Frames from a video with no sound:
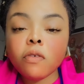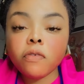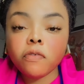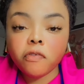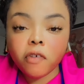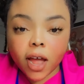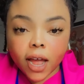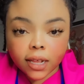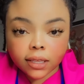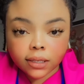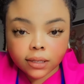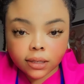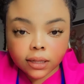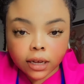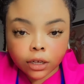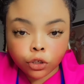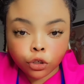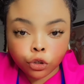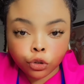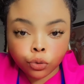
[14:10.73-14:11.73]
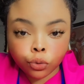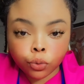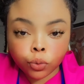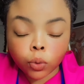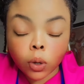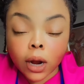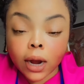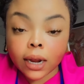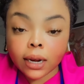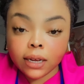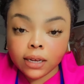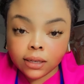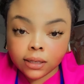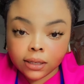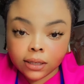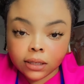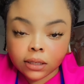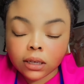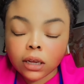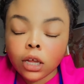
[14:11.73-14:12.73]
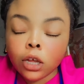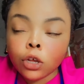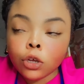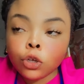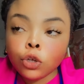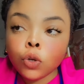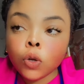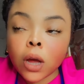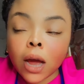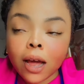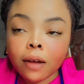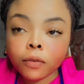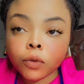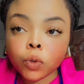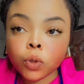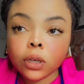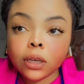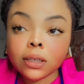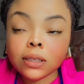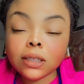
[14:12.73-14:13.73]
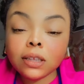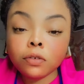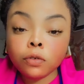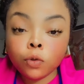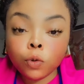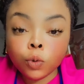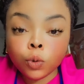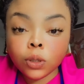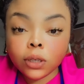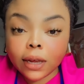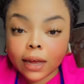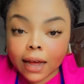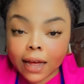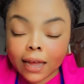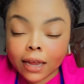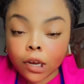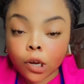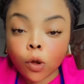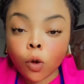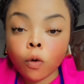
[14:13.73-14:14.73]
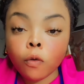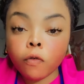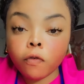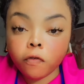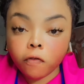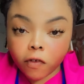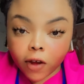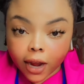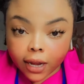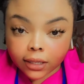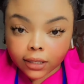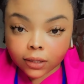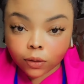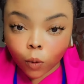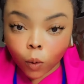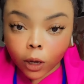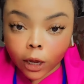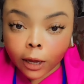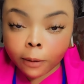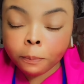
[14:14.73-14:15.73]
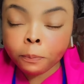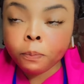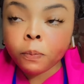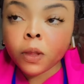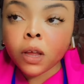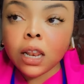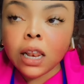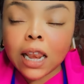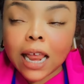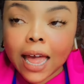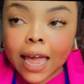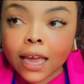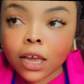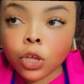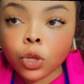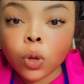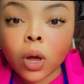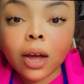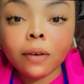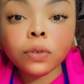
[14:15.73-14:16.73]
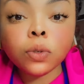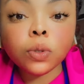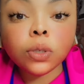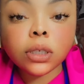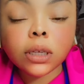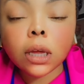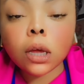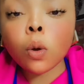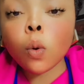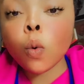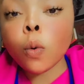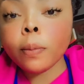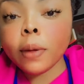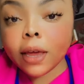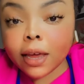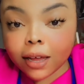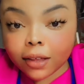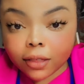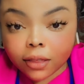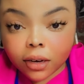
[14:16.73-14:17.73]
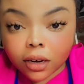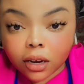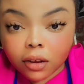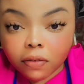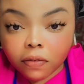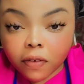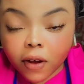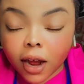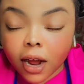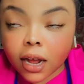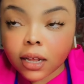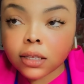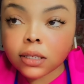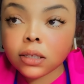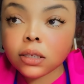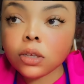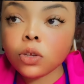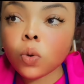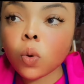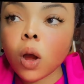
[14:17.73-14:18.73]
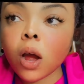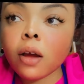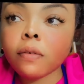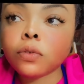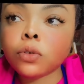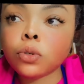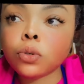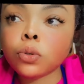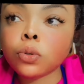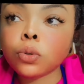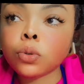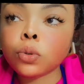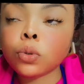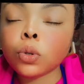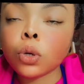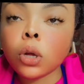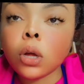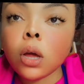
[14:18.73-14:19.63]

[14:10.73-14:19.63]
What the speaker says: fat that you are eating. You have to eat the good kind of fat, okay? Like you have to take omega-3 fats. You have to